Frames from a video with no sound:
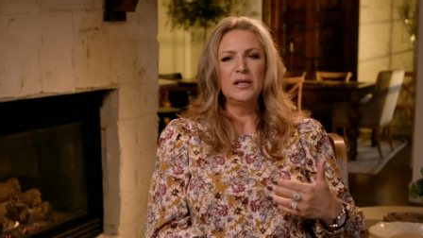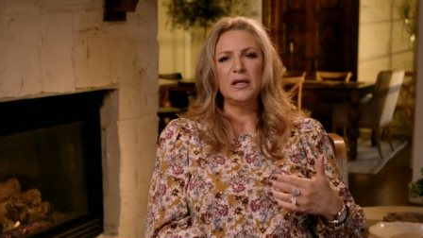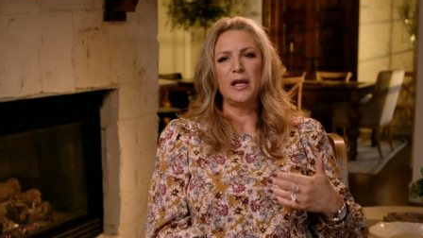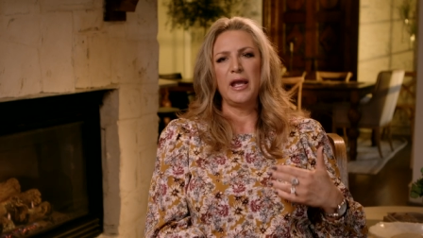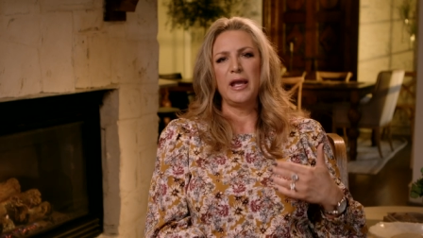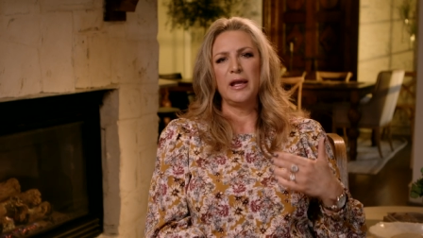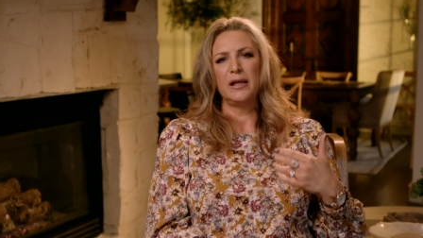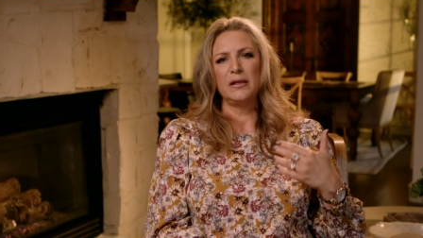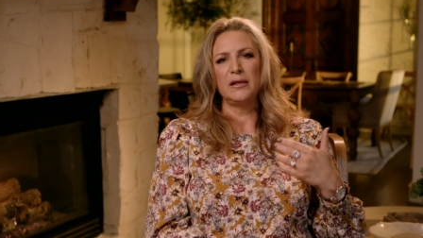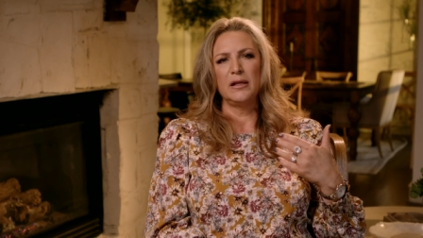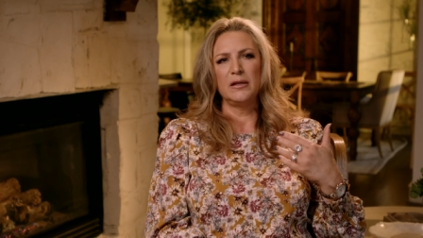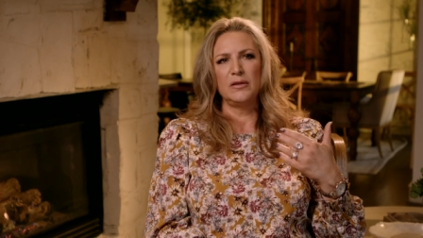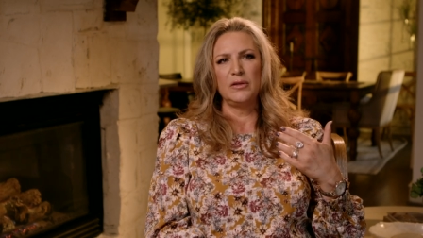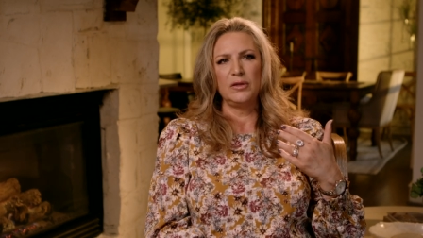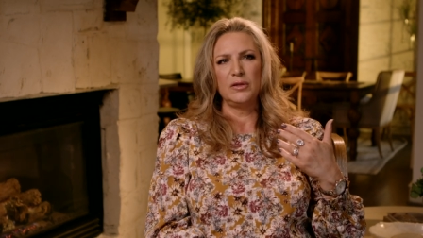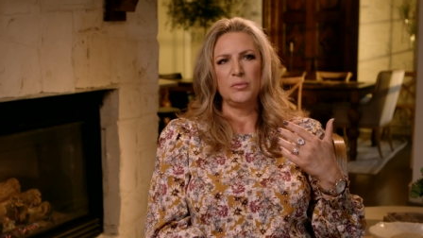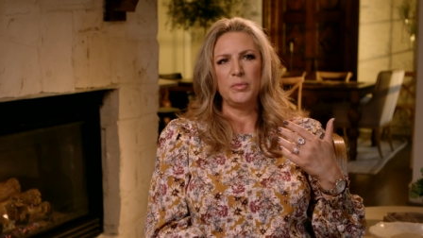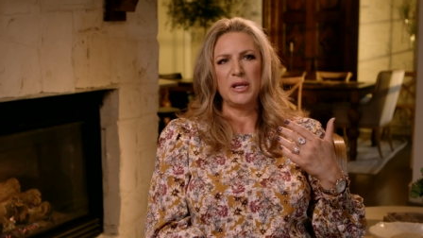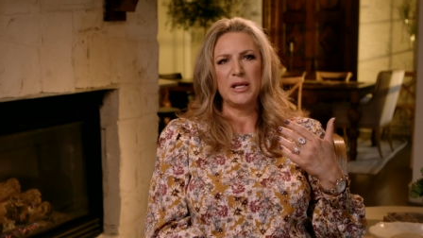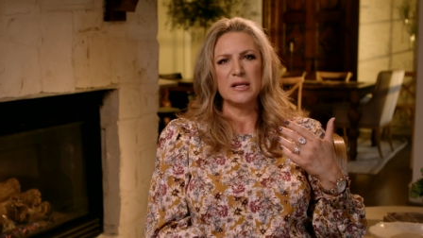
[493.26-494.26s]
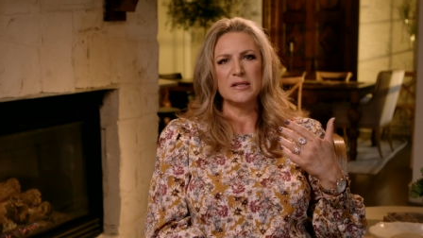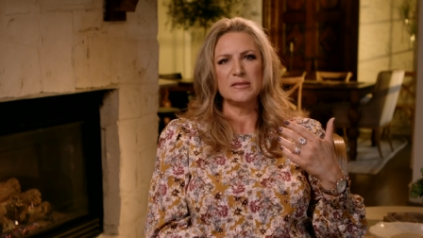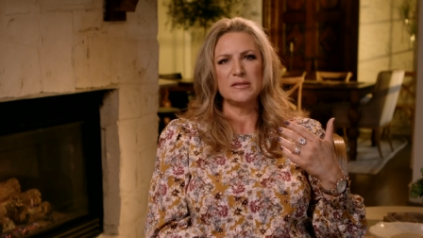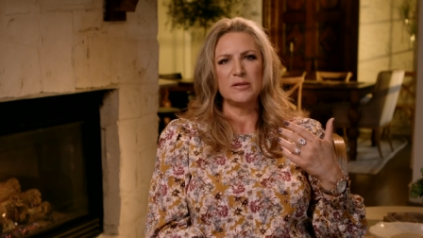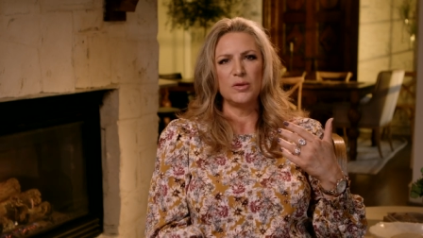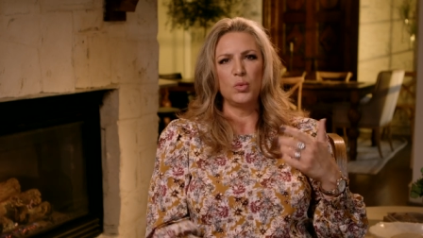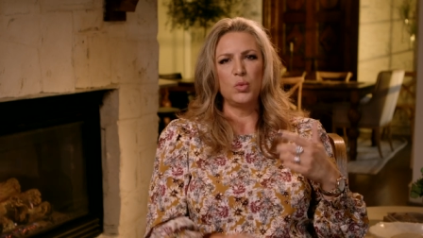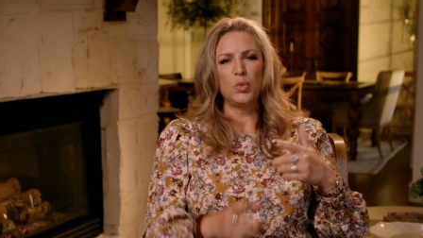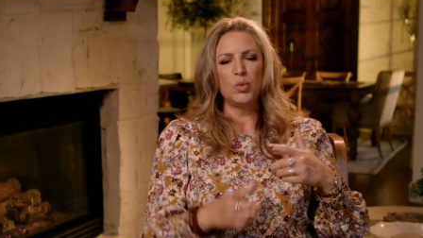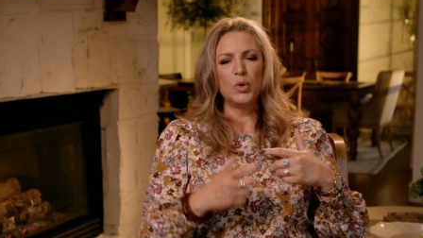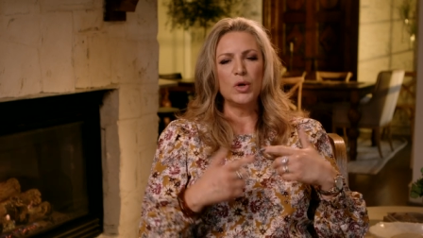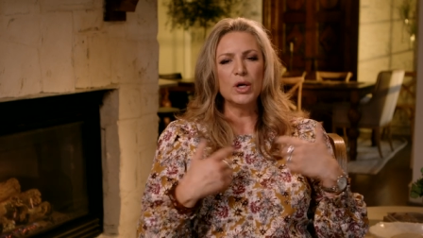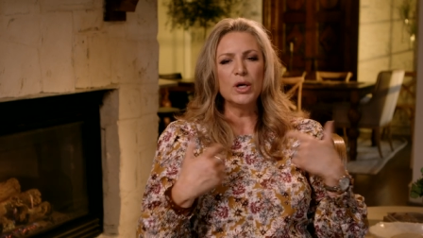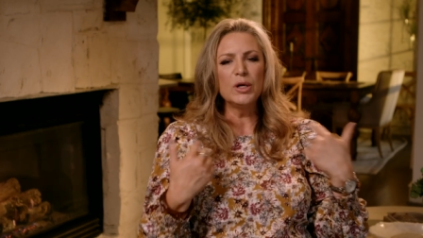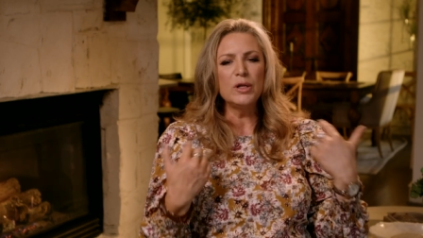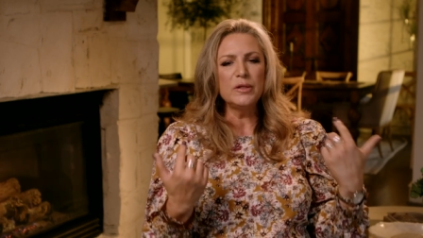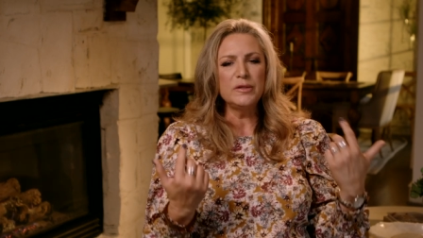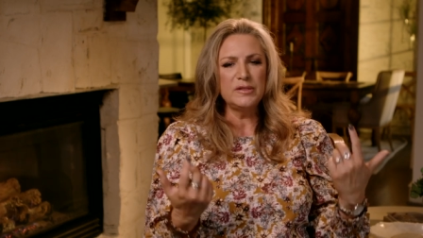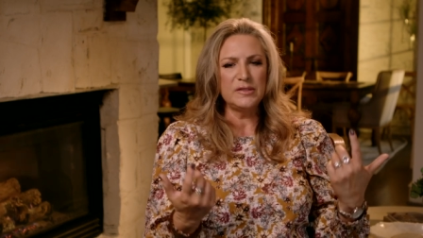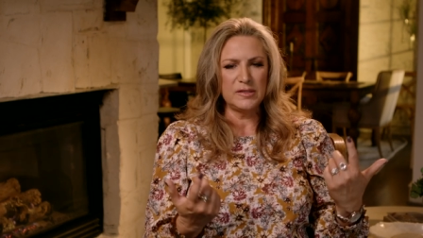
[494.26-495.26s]
And uh, because the
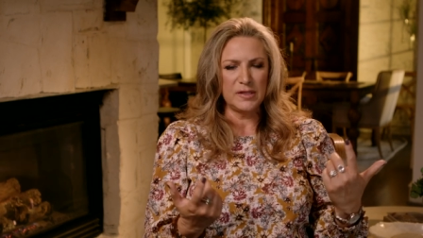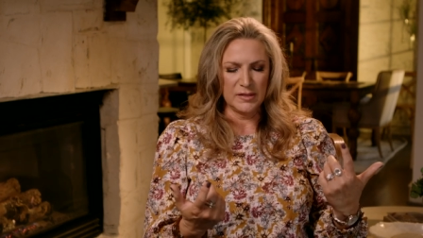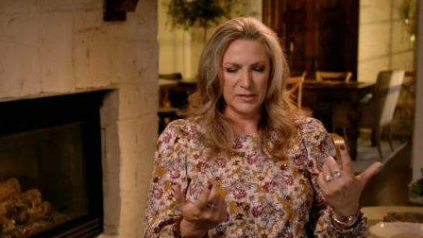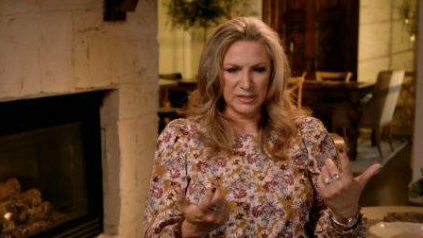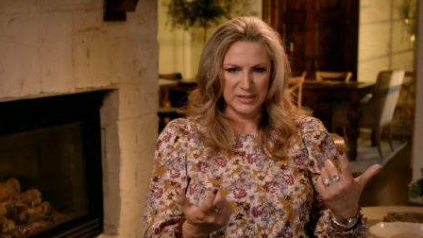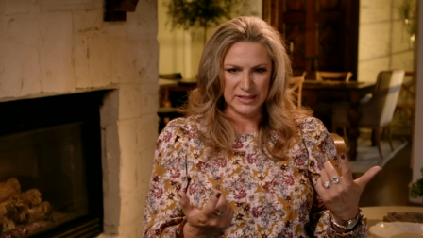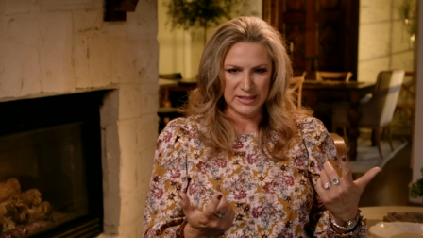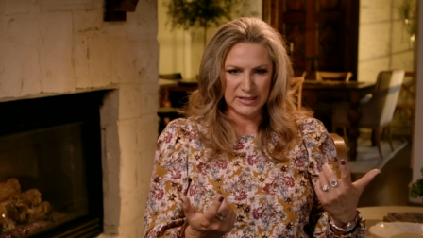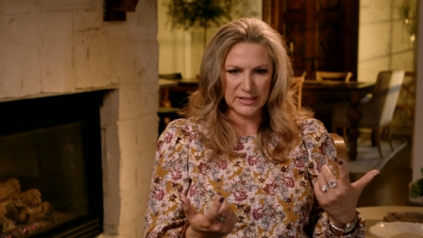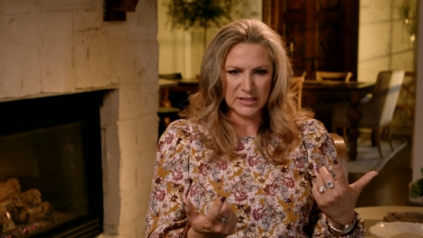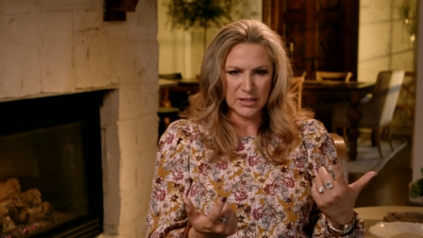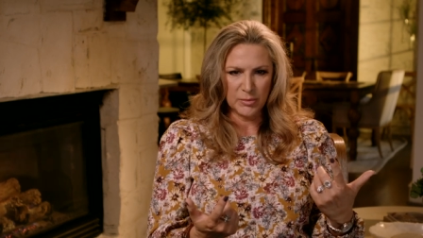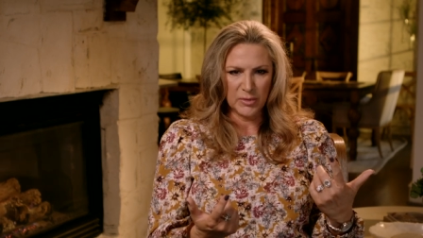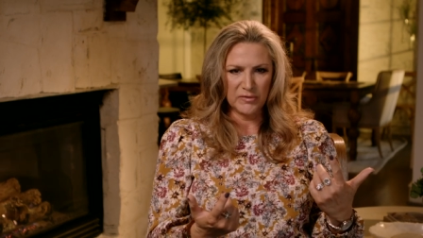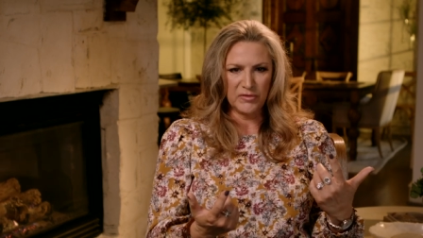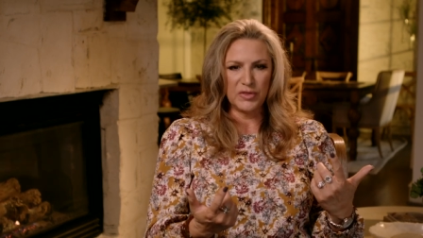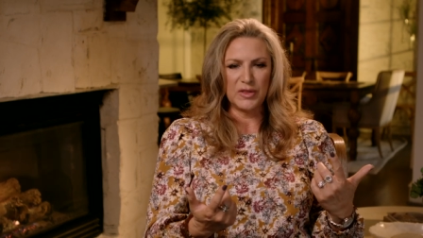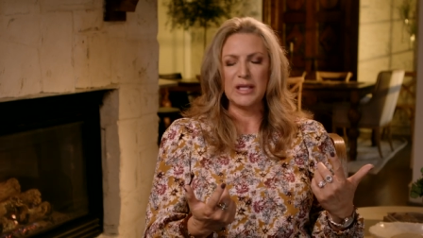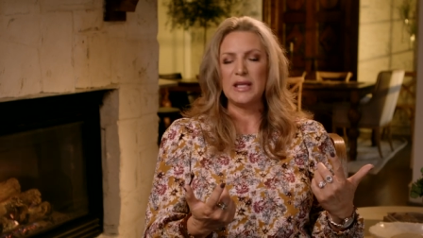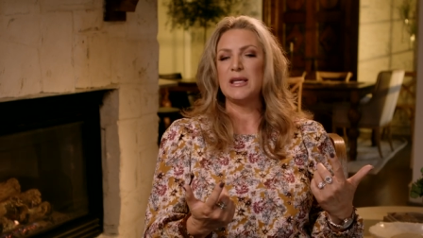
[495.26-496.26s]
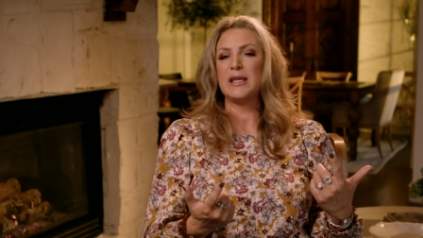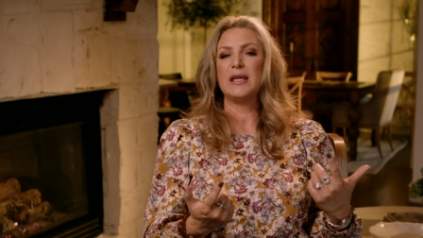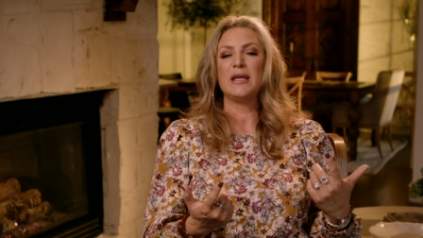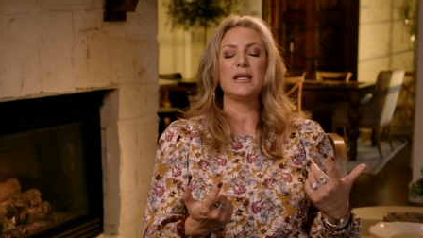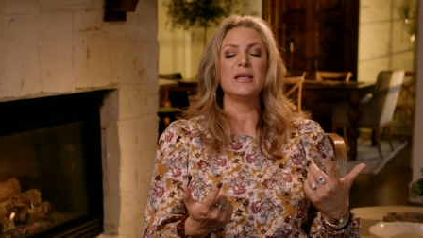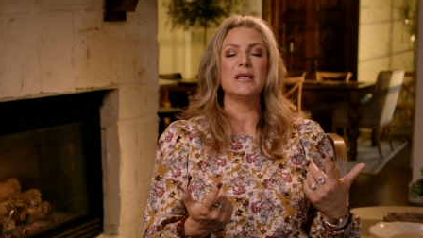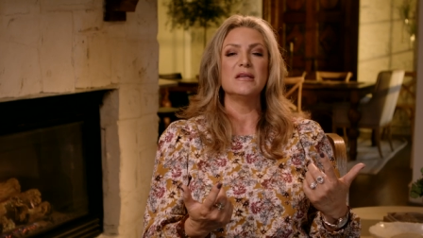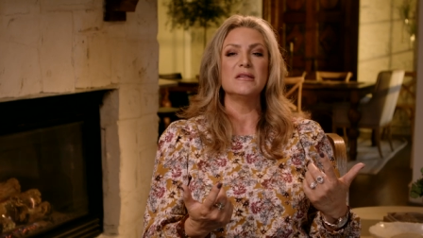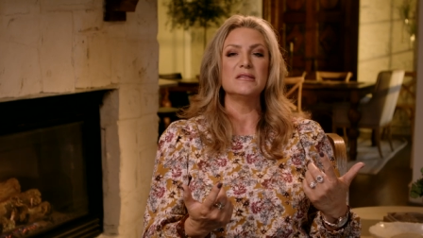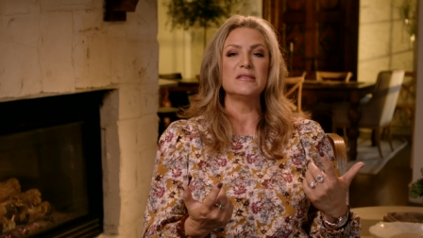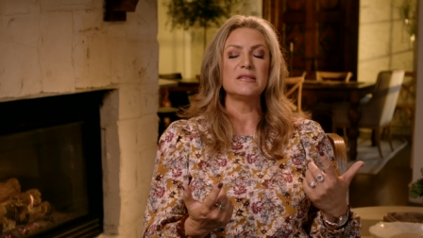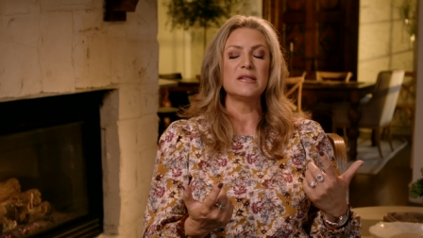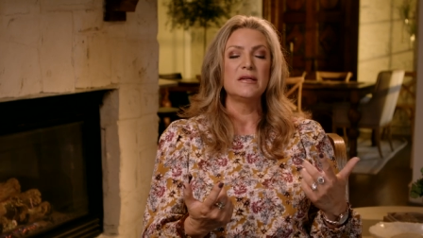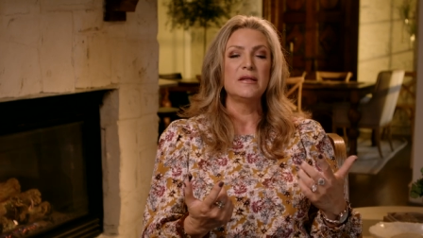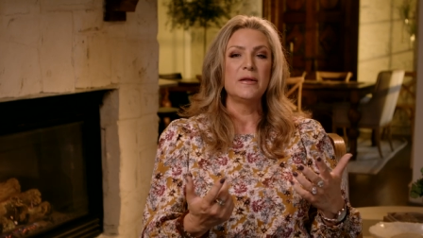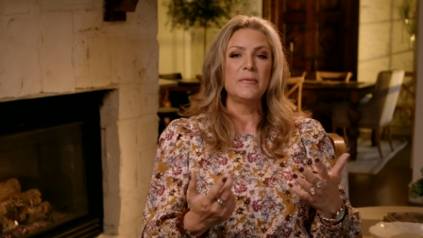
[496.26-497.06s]
world's system of thinking is,